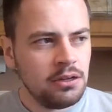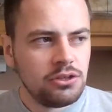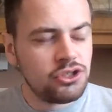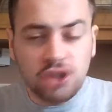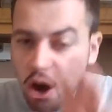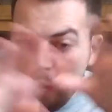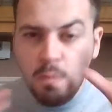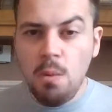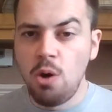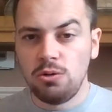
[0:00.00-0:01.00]
so
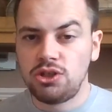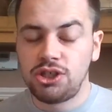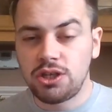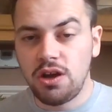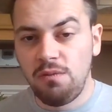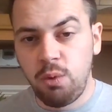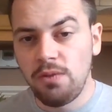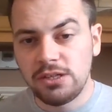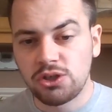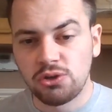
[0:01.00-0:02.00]
much of
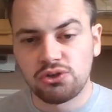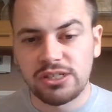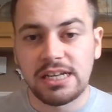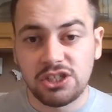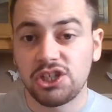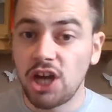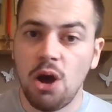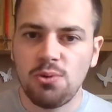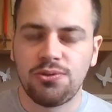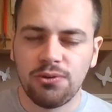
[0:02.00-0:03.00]
what this country has had to
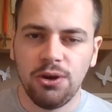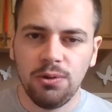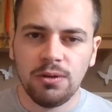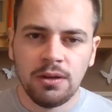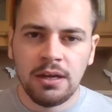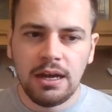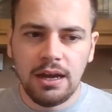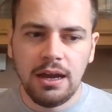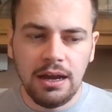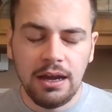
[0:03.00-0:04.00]
go through
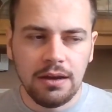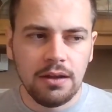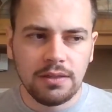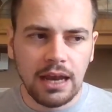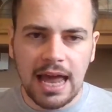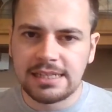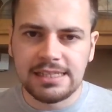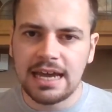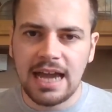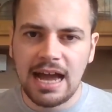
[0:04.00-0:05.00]
in the last
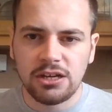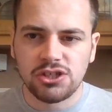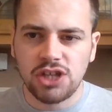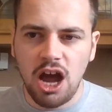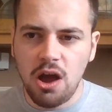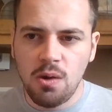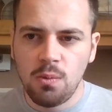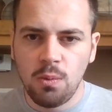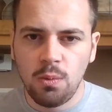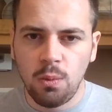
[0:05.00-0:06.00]
decade or
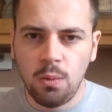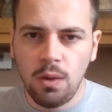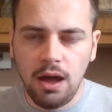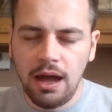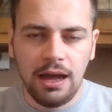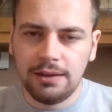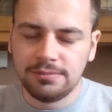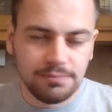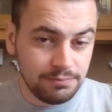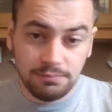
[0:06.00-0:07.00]
so.
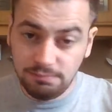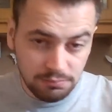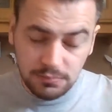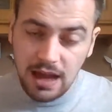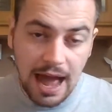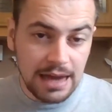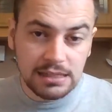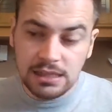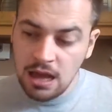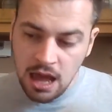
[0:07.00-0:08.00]

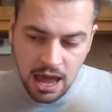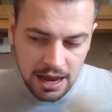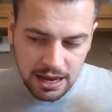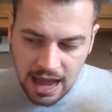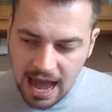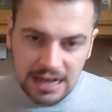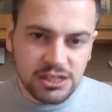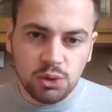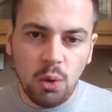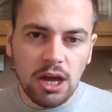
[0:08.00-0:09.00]
And Hayley
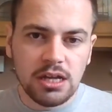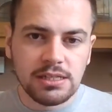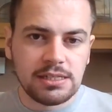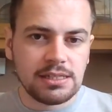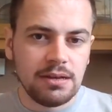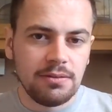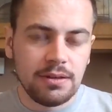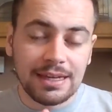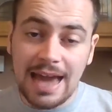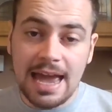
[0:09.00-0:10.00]
Squires
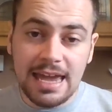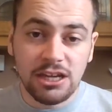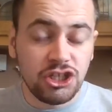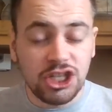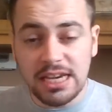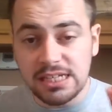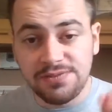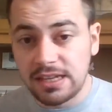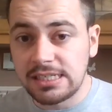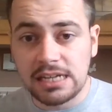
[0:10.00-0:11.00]
Katie, she's
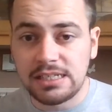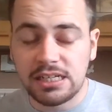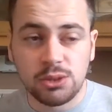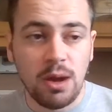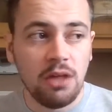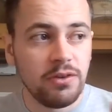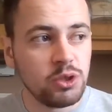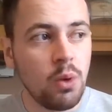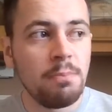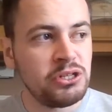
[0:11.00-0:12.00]
fantastic as well. There
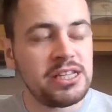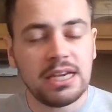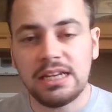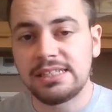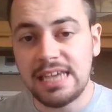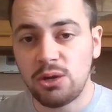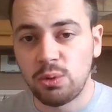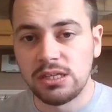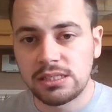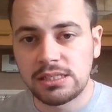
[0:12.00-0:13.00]
is one particular
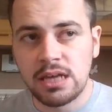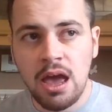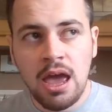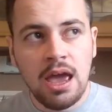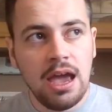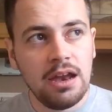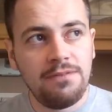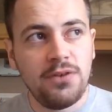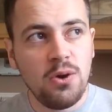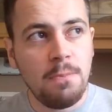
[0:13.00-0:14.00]
sequence in a
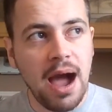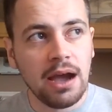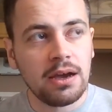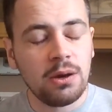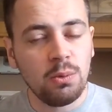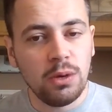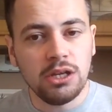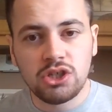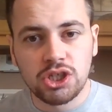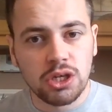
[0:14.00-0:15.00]
food bank
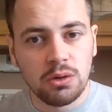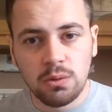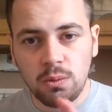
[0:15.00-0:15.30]
which